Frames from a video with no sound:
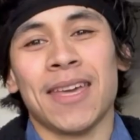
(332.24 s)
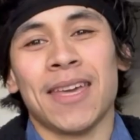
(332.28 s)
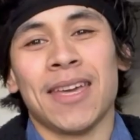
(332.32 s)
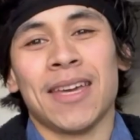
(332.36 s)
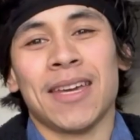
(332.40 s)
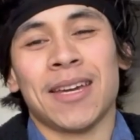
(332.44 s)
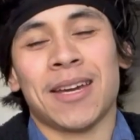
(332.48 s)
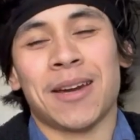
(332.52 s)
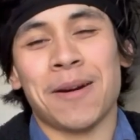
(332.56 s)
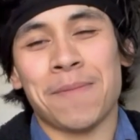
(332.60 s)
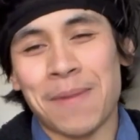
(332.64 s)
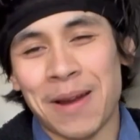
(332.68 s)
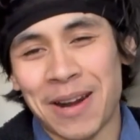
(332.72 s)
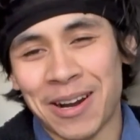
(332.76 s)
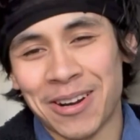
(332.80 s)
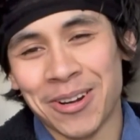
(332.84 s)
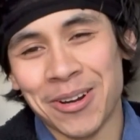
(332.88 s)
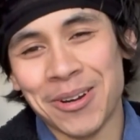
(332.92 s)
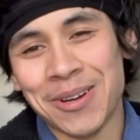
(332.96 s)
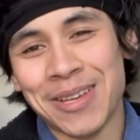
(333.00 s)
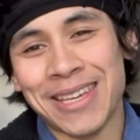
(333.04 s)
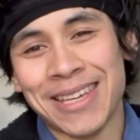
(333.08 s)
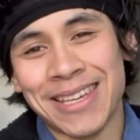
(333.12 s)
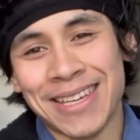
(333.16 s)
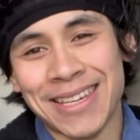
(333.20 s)

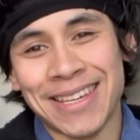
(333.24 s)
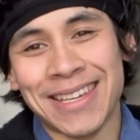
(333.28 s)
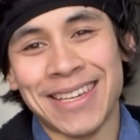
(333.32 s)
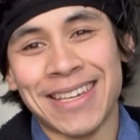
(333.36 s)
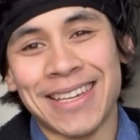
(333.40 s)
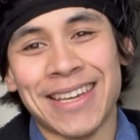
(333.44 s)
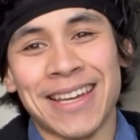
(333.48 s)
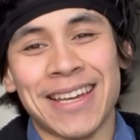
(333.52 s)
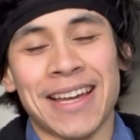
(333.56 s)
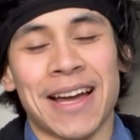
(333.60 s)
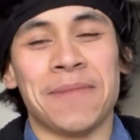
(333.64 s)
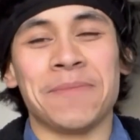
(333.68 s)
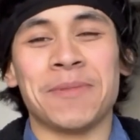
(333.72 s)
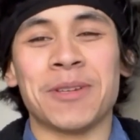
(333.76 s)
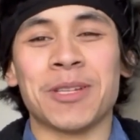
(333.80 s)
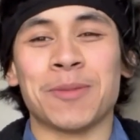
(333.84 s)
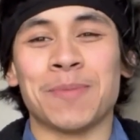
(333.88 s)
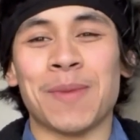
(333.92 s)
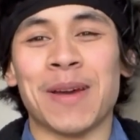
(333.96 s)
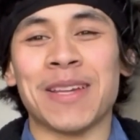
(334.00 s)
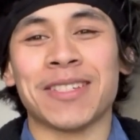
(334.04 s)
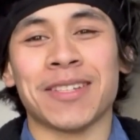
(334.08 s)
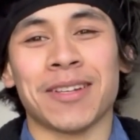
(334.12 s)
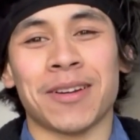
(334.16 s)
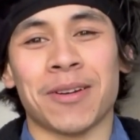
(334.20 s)
Camaro EE, I'm just
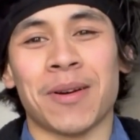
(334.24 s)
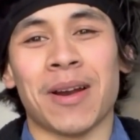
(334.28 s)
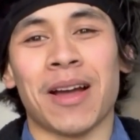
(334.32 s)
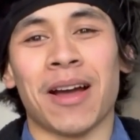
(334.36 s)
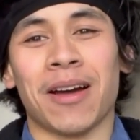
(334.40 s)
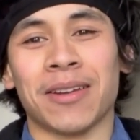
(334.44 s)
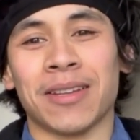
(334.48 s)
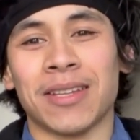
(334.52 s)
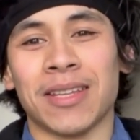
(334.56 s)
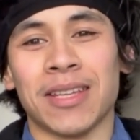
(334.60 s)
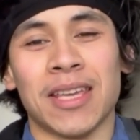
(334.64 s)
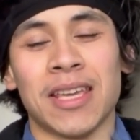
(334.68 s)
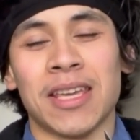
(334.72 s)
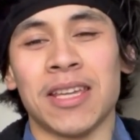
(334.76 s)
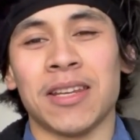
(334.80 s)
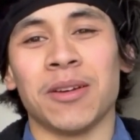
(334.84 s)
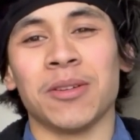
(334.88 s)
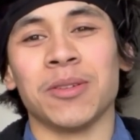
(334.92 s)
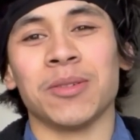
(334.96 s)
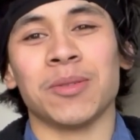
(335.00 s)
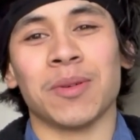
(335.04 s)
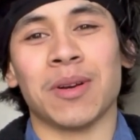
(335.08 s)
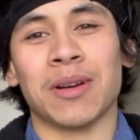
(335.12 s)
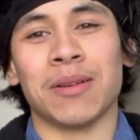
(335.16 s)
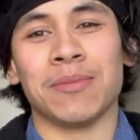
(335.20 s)
messing around. He
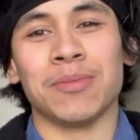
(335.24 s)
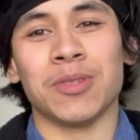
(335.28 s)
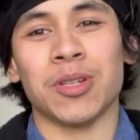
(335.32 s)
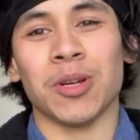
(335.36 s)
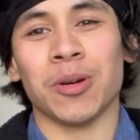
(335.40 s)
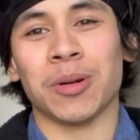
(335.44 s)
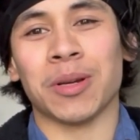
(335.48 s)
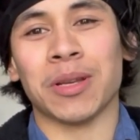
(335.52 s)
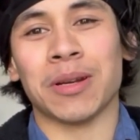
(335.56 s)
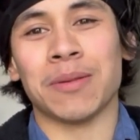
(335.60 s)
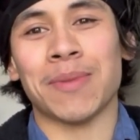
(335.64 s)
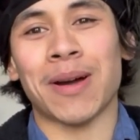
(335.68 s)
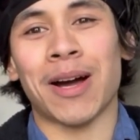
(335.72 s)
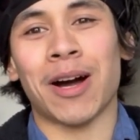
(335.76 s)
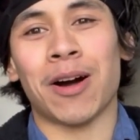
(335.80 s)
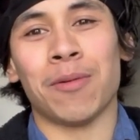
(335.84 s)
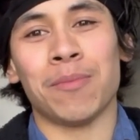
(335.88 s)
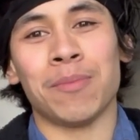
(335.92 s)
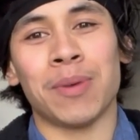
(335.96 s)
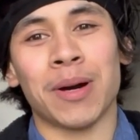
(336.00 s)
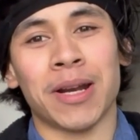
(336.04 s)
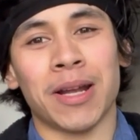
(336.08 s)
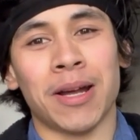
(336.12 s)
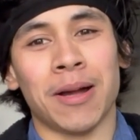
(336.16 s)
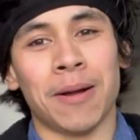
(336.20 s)
knows what I'm joking
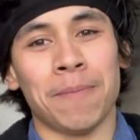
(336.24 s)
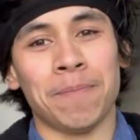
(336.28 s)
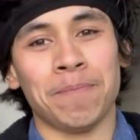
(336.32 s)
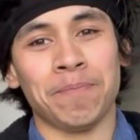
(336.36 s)
about. But